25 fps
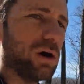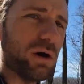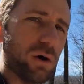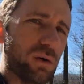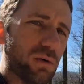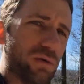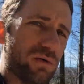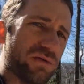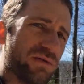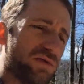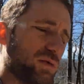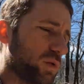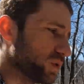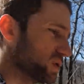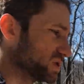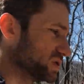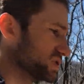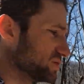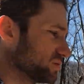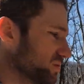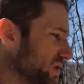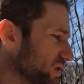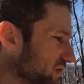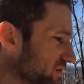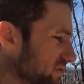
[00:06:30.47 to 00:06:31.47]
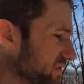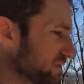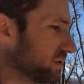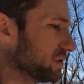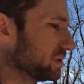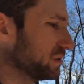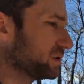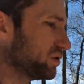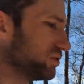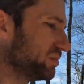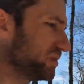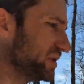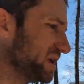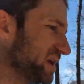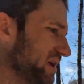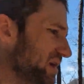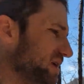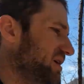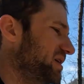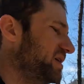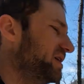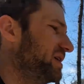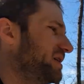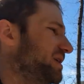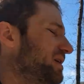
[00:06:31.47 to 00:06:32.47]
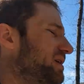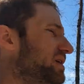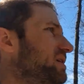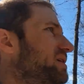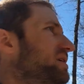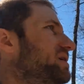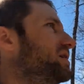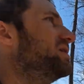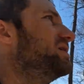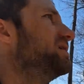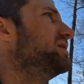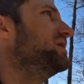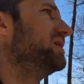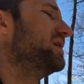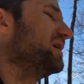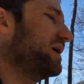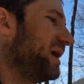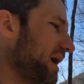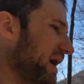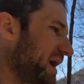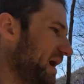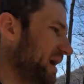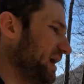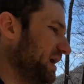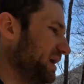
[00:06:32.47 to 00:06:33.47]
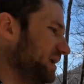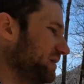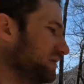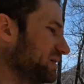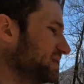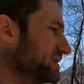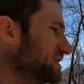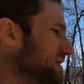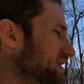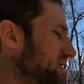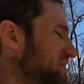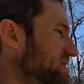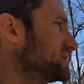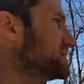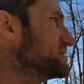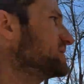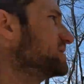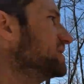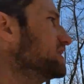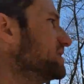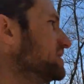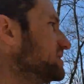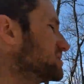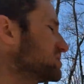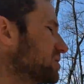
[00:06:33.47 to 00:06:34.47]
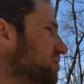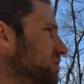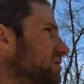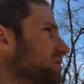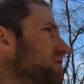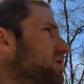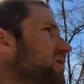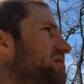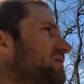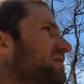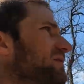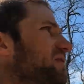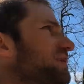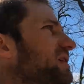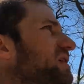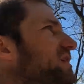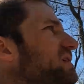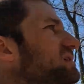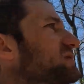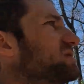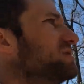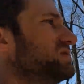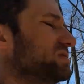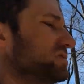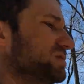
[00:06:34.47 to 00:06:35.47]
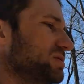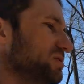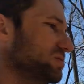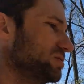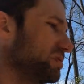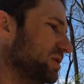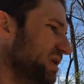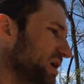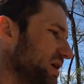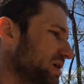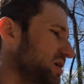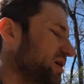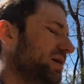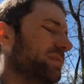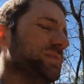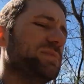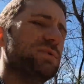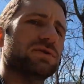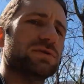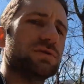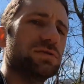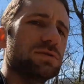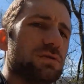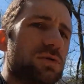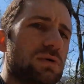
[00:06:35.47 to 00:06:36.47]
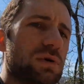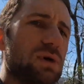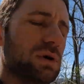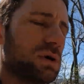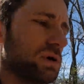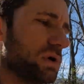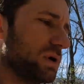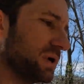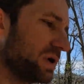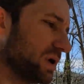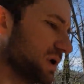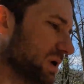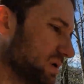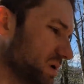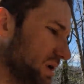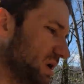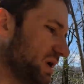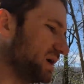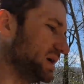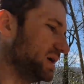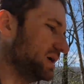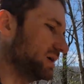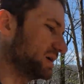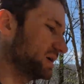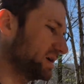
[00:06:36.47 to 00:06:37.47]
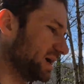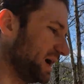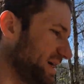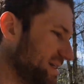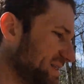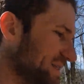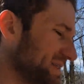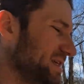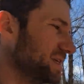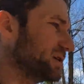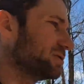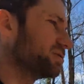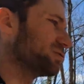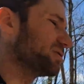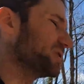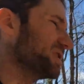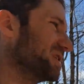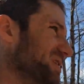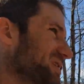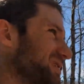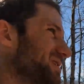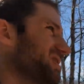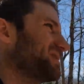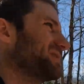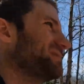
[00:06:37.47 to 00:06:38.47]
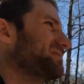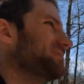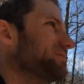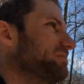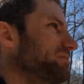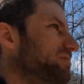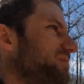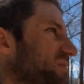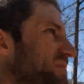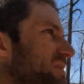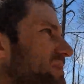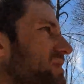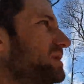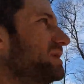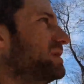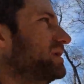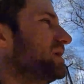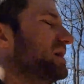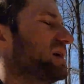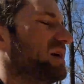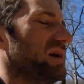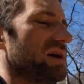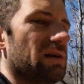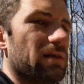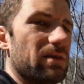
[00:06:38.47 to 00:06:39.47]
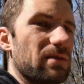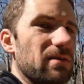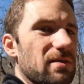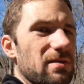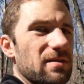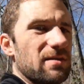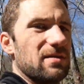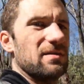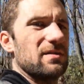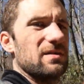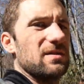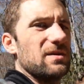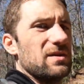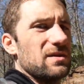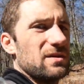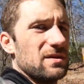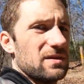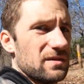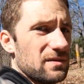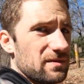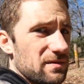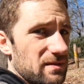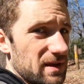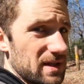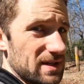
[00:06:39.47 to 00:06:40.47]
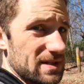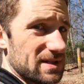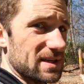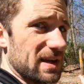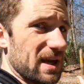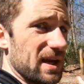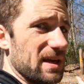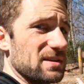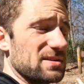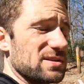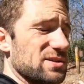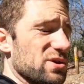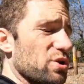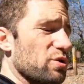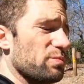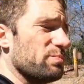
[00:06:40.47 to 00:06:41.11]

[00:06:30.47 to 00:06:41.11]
old forest road for a little bit, and this is the turnoff to head up to Kiesee Creek. And this gate is